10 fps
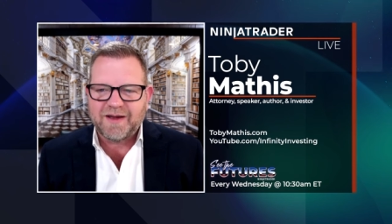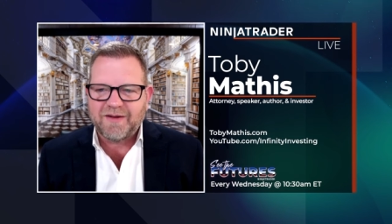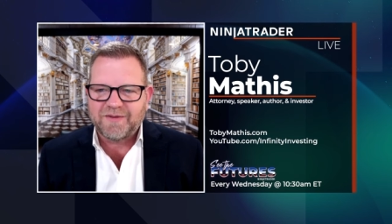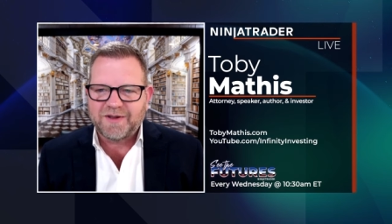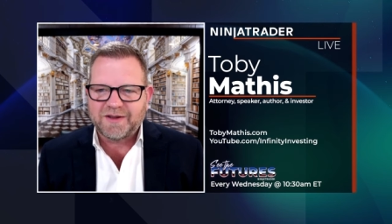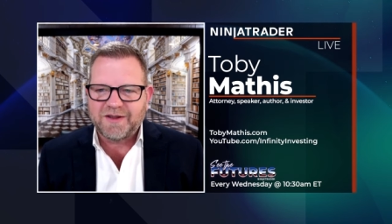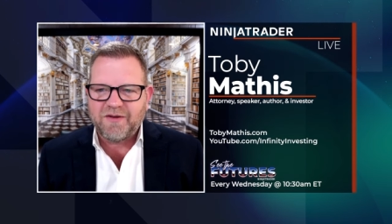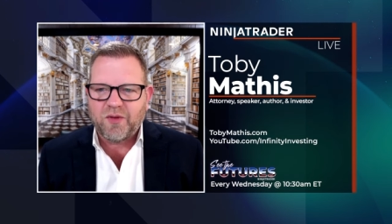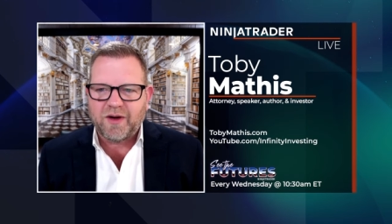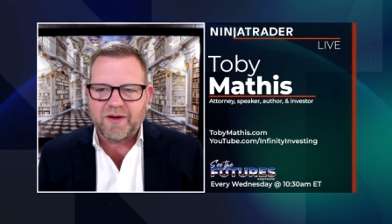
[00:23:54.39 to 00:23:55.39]
60
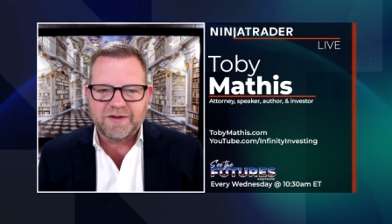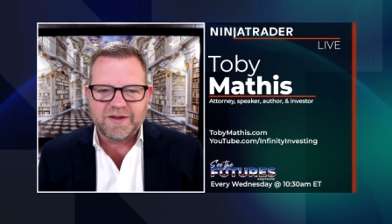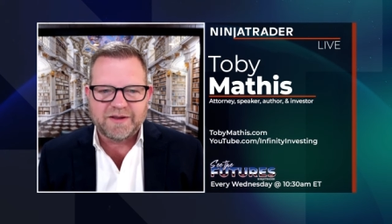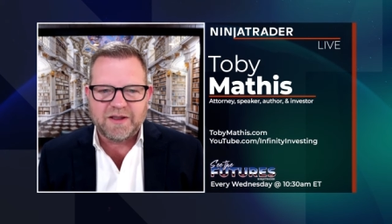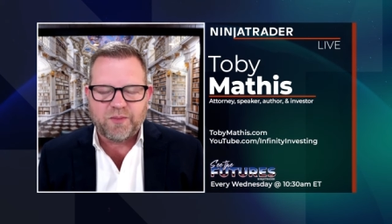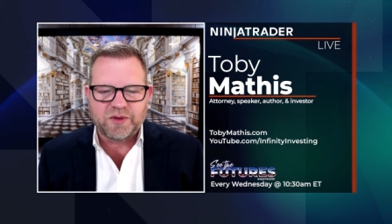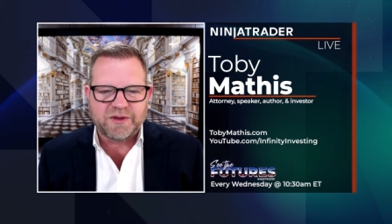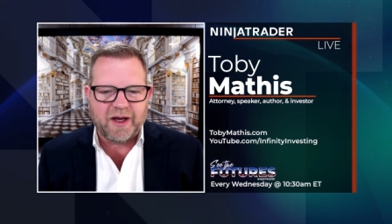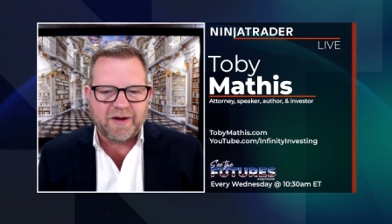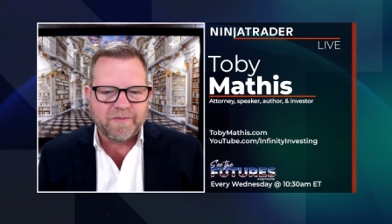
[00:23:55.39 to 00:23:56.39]
40,
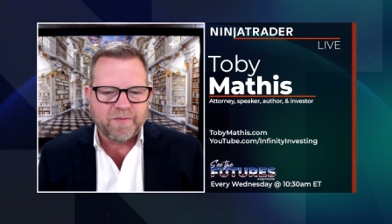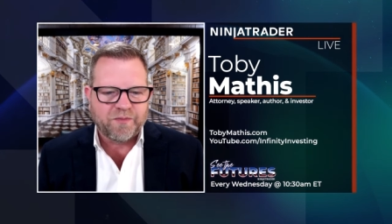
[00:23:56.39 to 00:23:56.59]
60%